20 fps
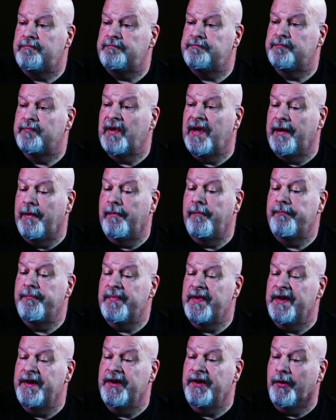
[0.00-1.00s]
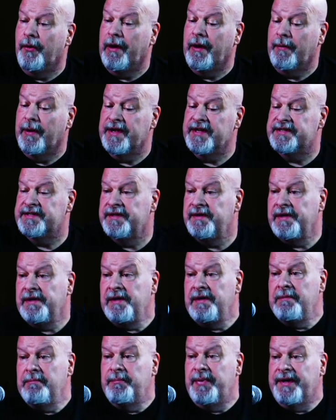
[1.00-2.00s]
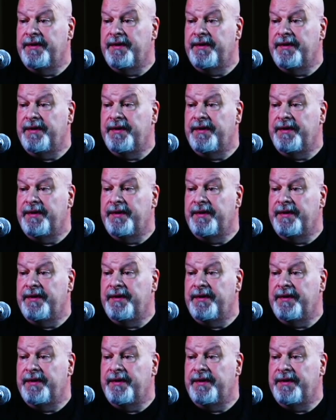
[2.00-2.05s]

Yeah, didn't know I was. Yeah.